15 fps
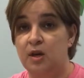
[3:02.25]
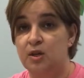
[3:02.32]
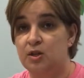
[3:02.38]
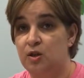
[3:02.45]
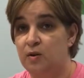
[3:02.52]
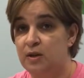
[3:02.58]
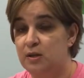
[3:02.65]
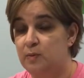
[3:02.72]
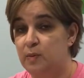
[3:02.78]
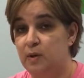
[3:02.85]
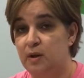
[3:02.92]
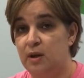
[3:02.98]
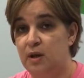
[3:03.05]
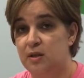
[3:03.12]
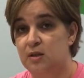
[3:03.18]
So he's
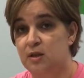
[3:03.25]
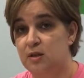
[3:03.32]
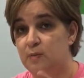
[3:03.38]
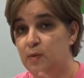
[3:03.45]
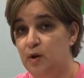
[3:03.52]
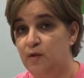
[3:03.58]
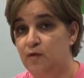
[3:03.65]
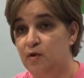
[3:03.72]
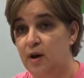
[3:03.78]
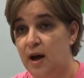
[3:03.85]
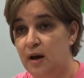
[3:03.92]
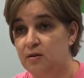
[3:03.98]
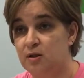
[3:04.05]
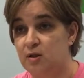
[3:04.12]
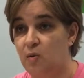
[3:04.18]
building us this beautiful
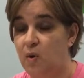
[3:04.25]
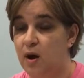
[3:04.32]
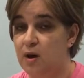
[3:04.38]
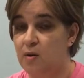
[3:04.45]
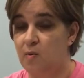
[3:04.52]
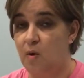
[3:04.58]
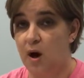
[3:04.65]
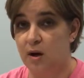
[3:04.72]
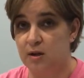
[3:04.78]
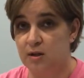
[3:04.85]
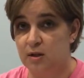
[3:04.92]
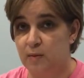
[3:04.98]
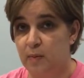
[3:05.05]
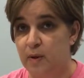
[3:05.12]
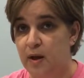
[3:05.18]
house. So while you're walking
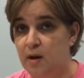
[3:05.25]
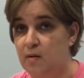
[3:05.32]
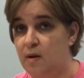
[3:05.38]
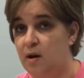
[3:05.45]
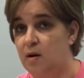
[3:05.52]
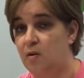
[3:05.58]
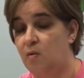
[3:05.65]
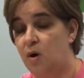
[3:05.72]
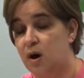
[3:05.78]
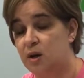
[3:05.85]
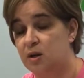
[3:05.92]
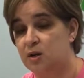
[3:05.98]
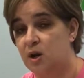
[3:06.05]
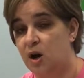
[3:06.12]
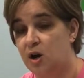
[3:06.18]
to the playground or
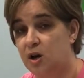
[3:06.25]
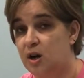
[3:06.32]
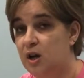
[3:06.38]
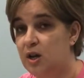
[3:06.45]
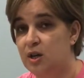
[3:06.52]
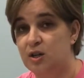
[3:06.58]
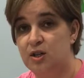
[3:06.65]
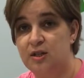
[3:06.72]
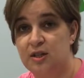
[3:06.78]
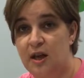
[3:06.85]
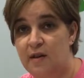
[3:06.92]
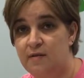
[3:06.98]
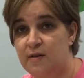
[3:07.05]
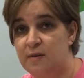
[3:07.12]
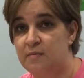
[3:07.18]
walking to art, just
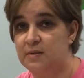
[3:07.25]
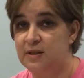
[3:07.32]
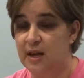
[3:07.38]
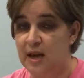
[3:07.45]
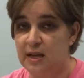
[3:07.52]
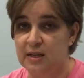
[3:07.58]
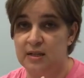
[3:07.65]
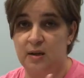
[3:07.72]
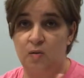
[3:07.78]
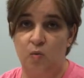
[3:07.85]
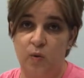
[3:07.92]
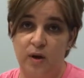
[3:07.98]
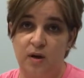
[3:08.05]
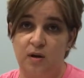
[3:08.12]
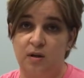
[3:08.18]
have them dance and
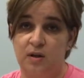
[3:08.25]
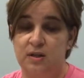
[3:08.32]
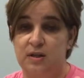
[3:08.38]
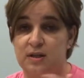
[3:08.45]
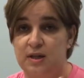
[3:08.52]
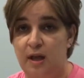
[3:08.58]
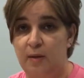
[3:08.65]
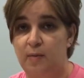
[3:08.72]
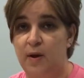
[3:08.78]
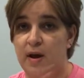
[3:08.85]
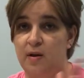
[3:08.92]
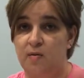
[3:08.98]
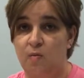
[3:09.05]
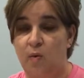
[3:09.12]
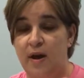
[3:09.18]
wiggle and
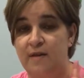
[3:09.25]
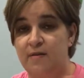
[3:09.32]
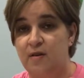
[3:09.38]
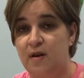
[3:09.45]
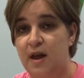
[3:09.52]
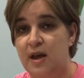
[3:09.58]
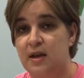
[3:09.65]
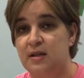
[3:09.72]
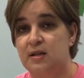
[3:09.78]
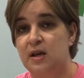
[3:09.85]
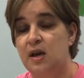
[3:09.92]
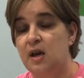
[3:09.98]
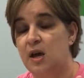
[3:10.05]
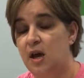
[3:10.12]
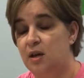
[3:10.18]
celebrate and wave their hands,
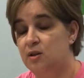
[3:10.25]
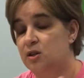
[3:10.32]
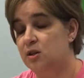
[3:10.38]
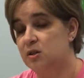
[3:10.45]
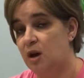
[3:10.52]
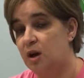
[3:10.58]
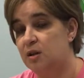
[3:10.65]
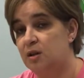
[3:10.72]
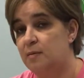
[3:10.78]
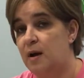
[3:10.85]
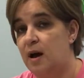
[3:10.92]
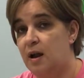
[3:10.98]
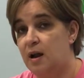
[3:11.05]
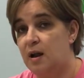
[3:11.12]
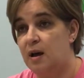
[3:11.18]
and just talk to
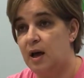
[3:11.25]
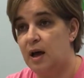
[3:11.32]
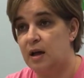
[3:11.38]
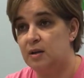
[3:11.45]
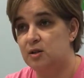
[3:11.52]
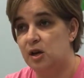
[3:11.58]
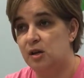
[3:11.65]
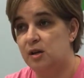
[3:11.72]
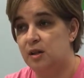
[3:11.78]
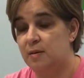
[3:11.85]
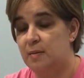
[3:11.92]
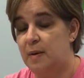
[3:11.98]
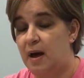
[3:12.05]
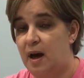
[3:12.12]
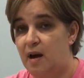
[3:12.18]
them
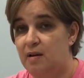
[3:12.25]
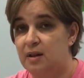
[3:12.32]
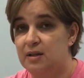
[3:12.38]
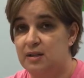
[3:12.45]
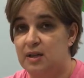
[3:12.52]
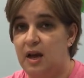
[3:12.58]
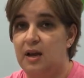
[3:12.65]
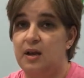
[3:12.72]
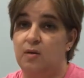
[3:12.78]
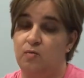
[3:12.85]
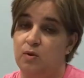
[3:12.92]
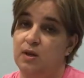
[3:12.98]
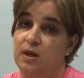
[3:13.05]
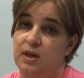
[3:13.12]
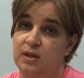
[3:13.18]
about how exciting it
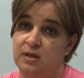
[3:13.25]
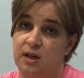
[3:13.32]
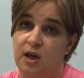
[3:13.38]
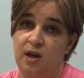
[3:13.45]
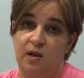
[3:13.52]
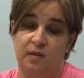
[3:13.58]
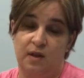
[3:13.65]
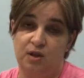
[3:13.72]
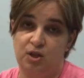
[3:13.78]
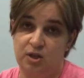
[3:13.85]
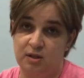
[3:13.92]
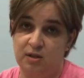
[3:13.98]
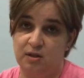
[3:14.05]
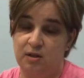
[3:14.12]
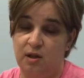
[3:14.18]
really is that
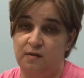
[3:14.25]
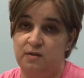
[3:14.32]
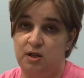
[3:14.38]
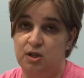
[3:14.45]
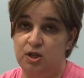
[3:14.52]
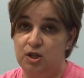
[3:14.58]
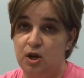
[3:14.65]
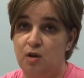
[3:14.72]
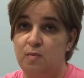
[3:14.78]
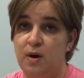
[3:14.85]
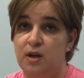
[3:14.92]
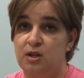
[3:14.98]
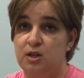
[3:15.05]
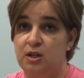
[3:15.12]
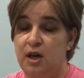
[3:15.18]
Jesus loves us so
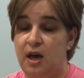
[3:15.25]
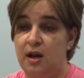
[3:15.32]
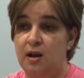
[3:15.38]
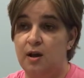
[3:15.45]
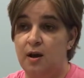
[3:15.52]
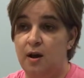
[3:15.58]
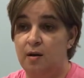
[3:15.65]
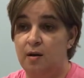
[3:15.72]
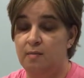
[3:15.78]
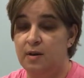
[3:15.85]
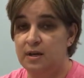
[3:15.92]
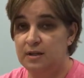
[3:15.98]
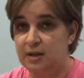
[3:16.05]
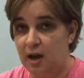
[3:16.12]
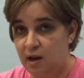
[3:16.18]
much, that
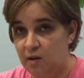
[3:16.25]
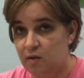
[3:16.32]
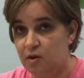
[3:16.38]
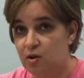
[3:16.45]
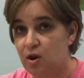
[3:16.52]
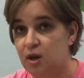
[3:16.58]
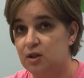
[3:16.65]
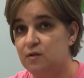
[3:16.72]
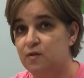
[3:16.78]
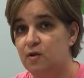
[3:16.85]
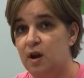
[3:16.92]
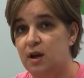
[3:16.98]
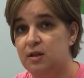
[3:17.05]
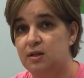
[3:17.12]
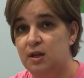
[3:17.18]
he died on the cross for
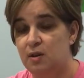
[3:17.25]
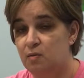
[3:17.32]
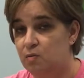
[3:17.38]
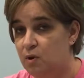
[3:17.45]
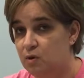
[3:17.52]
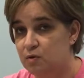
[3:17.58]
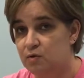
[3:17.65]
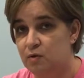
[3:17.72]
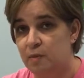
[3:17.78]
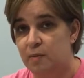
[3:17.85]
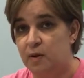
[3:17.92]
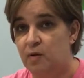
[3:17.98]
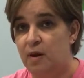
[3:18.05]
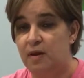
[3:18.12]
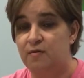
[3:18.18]
us, he rose from
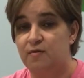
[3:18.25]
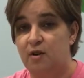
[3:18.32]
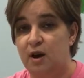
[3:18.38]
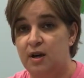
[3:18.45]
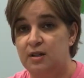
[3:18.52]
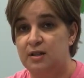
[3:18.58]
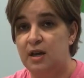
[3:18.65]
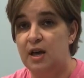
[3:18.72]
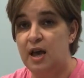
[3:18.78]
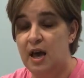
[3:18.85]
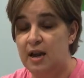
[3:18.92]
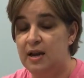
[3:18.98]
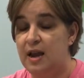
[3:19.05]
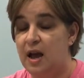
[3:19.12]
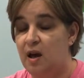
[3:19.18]
the grave for us,
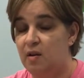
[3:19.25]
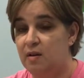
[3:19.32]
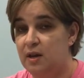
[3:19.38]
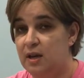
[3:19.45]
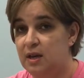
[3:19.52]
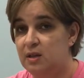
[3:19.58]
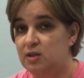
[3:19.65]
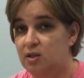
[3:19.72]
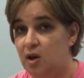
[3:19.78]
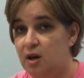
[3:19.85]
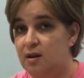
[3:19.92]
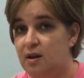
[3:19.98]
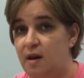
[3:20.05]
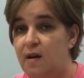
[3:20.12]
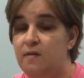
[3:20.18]
and now he's
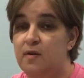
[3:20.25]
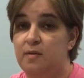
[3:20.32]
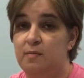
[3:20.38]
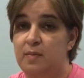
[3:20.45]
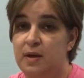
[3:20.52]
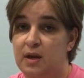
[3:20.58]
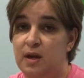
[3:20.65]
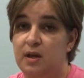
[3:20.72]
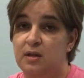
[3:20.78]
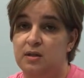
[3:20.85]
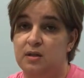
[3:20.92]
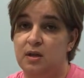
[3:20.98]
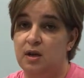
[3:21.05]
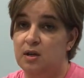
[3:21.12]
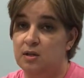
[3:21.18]
gone to heaven
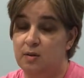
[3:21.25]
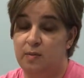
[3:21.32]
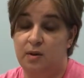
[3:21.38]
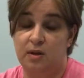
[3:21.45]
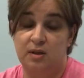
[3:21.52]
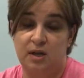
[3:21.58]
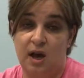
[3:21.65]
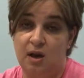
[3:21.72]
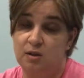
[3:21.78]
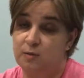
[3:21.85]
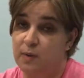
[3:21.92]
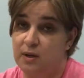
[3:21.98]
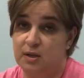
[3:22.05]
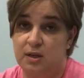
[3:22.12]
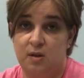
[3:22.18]
to build us a house,
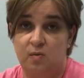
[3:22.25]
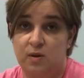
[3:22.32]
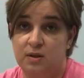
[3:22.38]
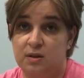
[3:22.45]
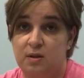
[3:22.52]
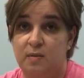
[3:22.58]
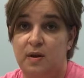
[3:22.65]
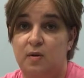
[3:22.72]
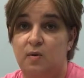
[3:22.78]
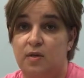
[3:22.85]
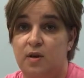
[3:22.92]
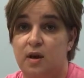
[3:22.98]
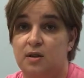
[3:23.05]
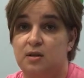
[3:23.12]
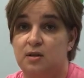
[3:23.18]
because he wants to be with
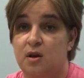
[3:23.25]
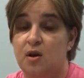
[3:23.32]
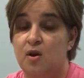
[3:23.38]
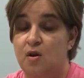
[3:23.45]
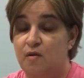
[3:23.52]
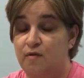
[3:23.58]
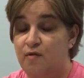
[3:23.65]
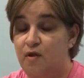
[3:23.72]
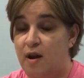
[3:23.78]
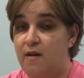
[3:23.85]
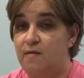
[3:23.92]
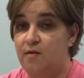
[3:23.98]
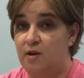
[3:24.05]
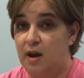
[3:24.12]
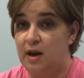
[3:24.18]
us
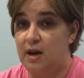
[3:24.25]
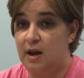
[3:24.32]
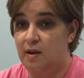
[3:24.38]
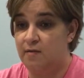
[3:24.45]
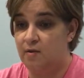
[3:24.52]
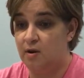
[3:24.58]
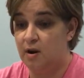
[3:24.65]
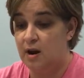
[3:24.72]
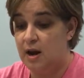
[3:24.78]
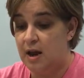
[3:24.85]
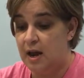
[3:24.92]
forever and ever.